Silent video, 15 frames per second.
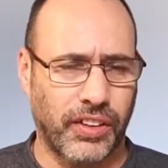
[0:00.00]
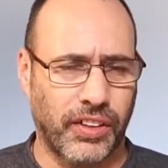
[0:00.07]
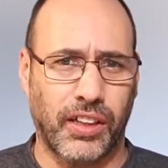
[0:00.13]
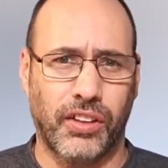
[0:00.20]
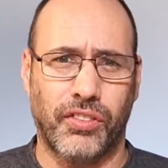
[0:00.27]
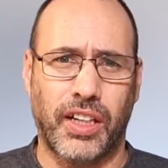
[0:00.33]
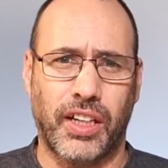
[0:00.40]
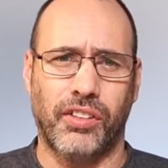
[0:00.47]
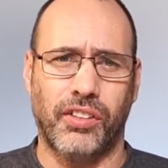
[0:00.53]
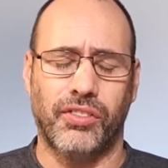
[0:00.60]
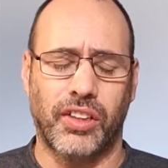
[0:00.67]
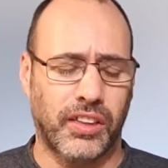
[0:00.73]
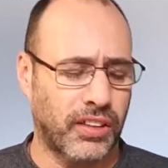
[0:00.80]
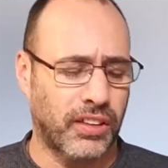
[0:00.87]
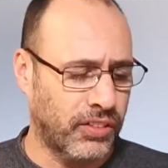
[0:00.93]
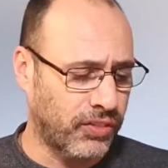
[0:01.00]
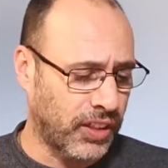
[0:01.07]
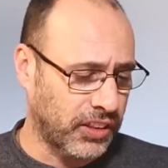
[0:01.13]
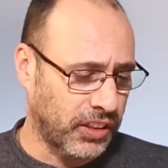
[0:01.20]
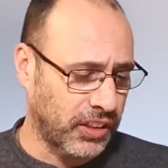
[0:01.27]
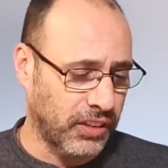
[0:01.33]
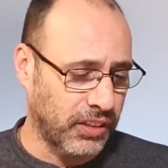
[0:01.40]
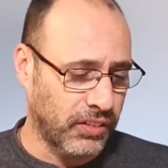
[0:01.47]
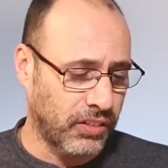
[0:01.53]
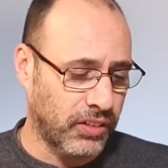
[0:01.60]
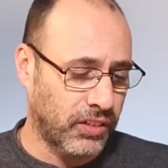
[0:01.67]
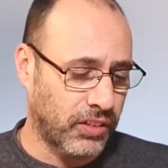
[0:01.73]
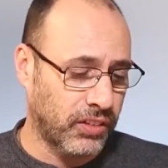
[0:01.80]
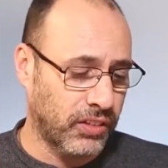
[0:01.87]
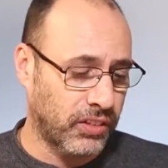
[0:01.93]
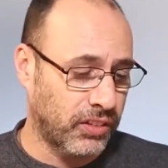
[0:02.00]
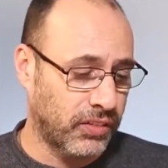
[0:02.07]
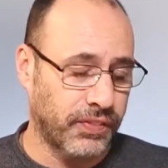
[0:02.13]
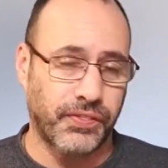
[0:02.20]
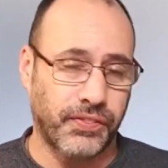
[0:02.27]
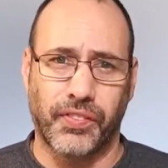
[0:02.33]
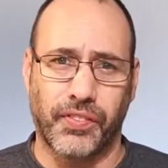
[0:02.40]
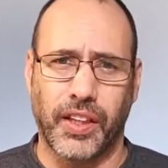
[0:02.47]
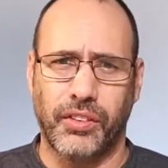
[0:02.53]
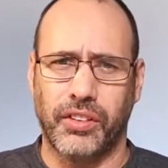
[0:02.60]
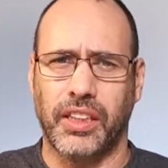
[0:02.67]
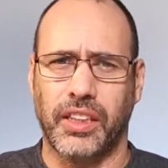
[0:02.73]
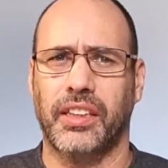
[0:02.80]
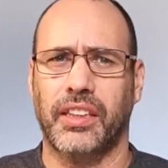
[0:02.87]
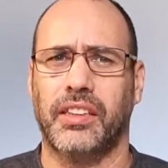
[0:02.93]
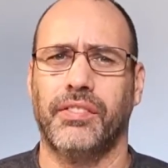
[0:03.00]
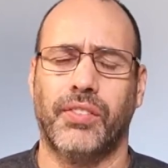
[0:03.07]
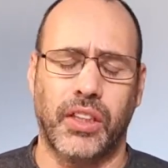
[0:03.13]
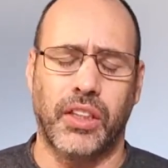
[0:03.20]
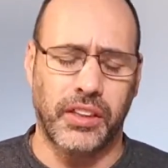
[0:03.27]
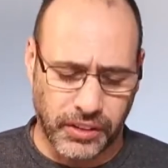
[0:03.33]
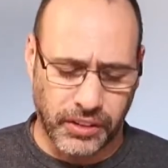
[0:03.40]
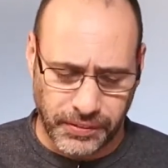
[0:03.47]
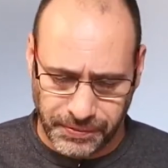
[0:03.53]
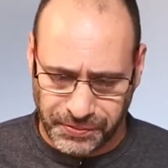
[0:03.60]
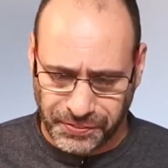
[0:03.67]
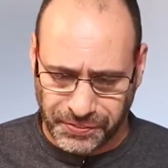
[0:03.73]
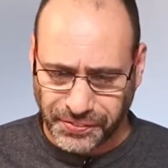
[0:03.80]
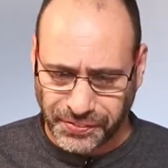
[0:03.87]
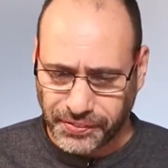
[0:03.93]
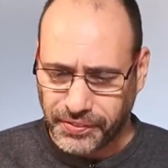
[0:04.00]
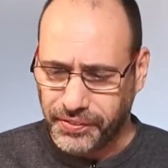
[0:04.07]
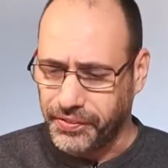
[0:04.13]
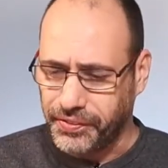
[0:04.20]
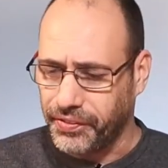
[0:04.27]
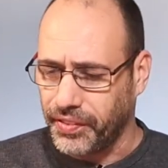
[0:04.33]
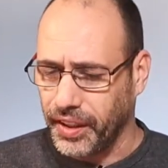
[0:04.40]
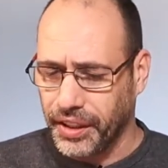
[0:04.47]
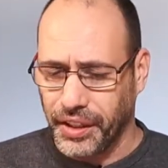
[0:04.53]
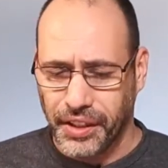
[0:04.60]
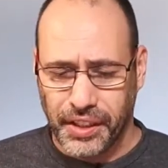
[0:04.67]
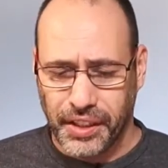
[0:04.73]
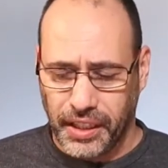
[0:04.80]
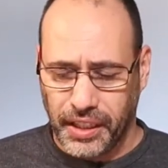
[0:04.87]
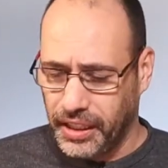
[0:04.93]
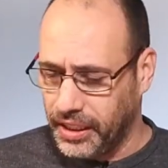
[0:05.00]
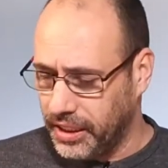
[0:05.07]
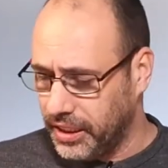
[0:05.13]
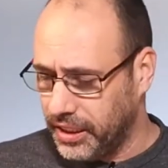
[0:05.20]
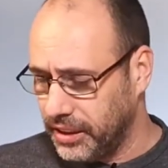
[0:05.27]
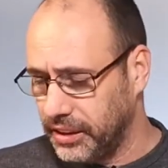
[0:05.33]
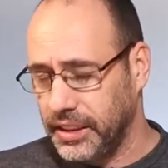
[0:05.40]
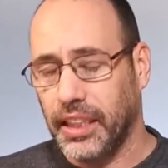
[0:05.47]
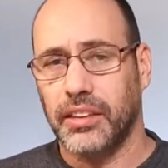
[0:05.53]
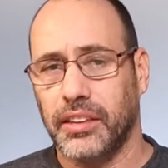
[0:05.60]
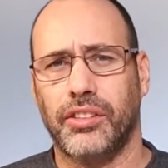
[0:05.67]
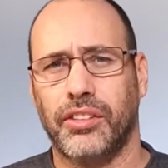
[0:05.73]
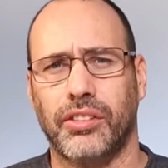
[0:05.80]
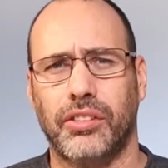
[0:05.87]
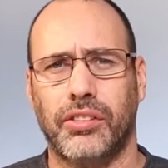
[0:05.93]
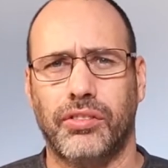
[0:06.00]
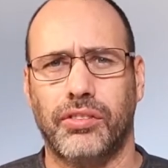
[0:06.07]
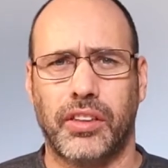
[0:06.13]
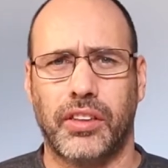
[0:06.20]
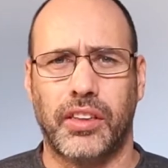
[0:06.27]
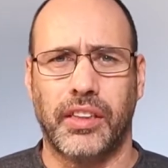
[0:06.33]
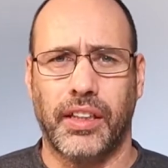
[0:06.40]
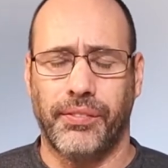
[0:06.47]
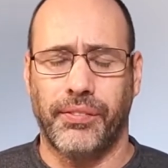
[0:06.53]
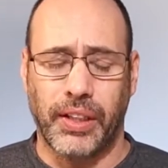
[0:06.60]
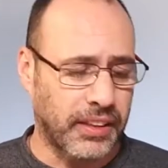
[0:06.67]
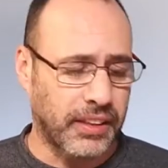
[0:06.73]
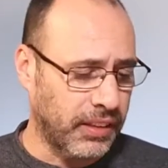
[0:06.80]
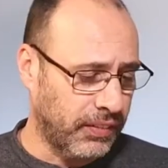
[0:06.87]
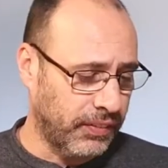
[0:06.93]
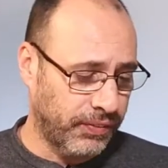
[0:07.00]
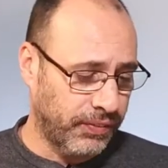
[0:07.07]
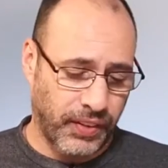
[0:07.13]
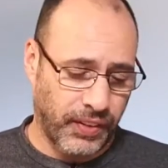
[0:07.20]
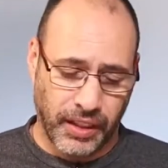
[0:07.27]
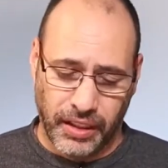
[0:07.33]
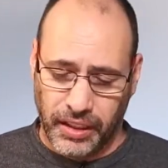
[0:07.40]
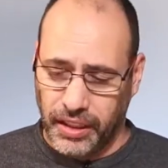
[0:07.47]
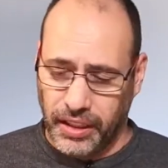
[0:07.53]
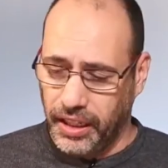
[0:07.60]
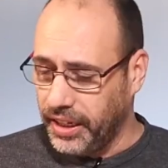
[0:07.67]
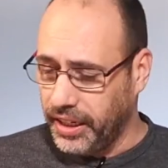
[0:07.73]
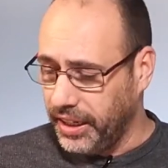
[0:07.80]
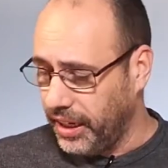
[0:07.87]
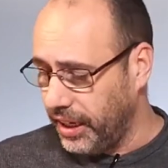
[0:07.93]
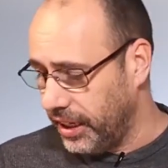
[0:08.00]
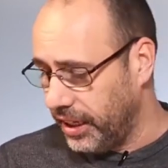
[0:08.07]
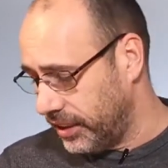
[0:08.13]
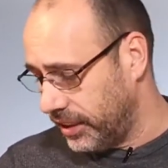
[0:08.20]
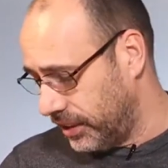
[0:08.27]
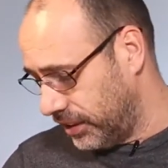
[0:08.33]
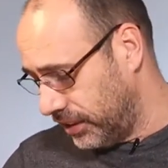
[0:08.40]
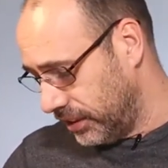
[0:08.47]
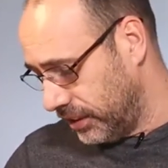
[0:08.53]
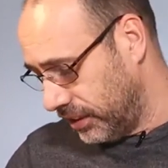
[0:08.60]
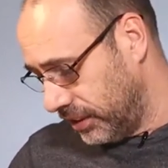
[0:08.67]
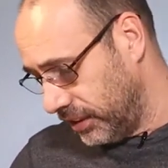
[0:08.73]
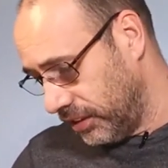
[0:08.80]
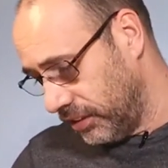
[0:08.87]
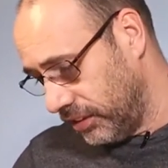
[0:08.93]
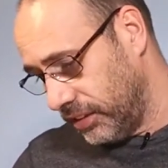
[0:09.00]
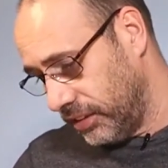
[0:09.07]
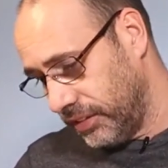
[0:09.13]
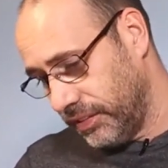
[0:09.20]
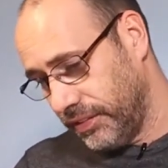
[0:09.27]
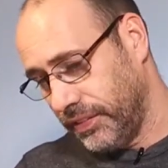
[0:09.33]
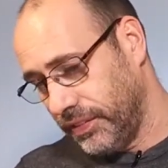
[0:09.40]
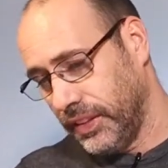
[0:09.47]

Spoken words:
while watching or looking at the monitor. And the other two were amazing. I had a little